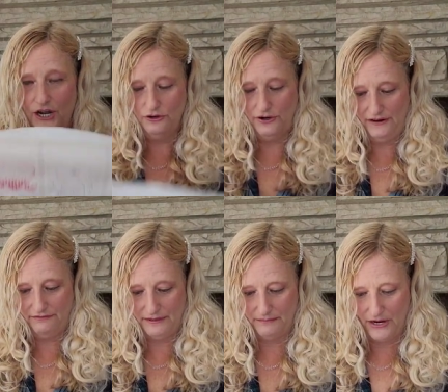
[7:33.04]
color
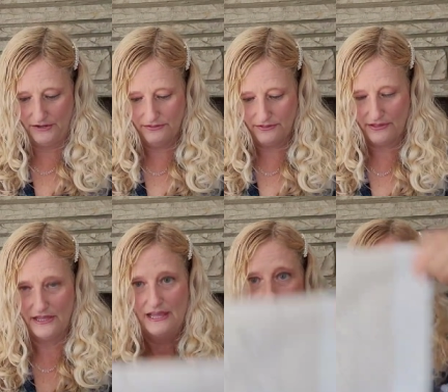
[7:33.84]
every month.
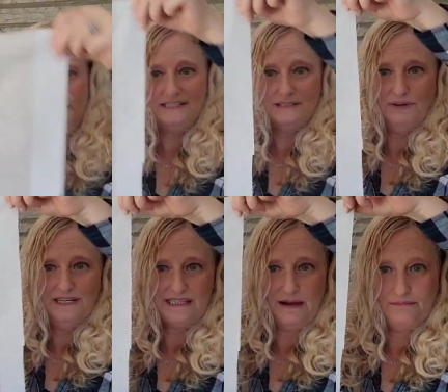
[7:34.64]
This
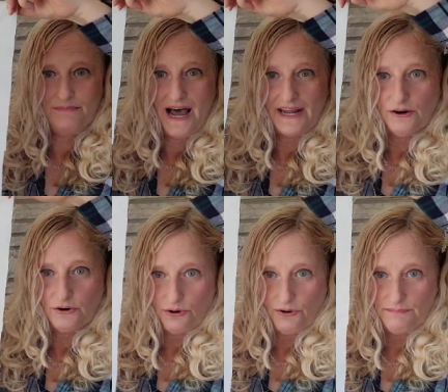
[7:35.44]
was a
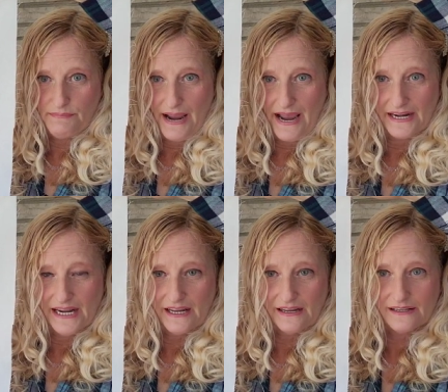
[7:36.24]

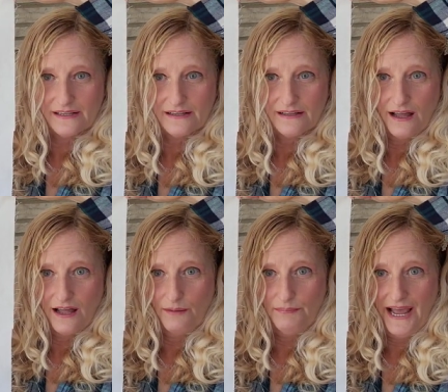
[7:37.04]
monochromatic
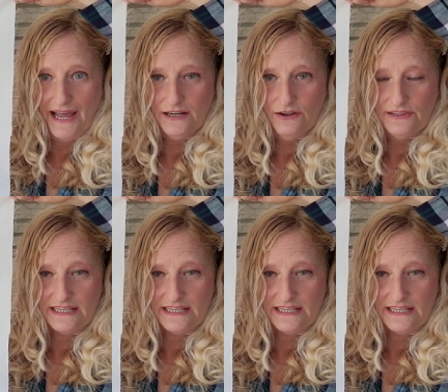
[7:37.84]
panel.